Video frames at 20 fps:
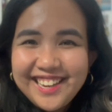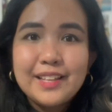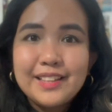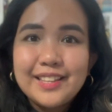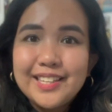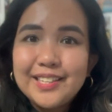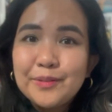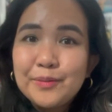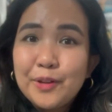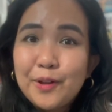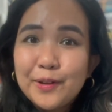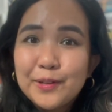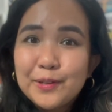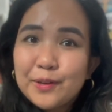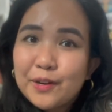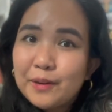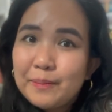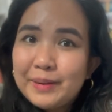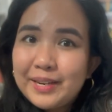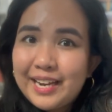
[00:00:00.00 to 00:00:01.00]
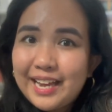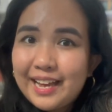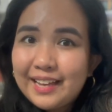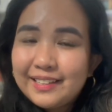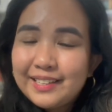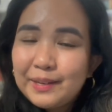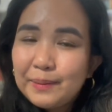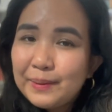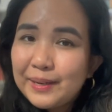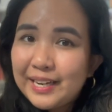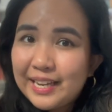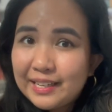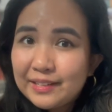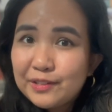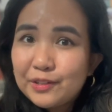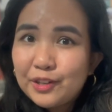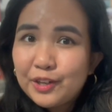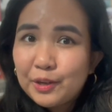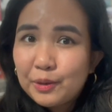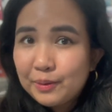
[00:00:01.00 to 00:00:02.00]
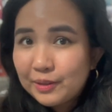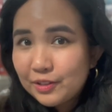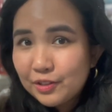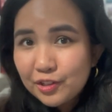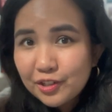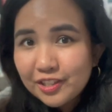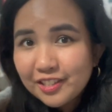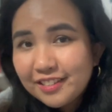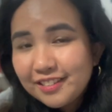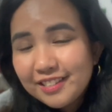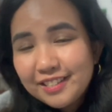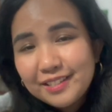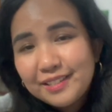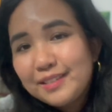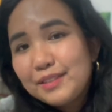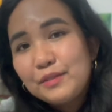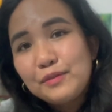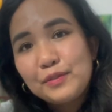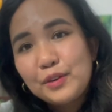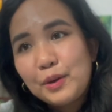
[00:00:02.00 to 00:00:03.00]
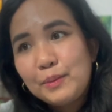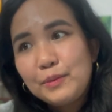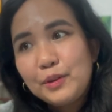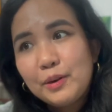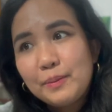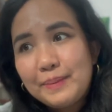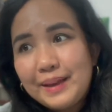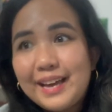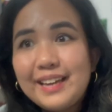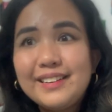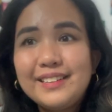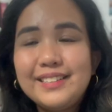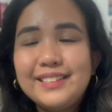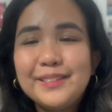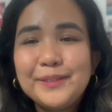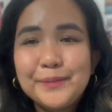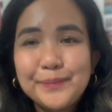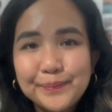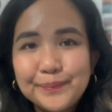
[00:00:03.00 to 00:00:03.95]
This will also come in handy when answering questions from your panel.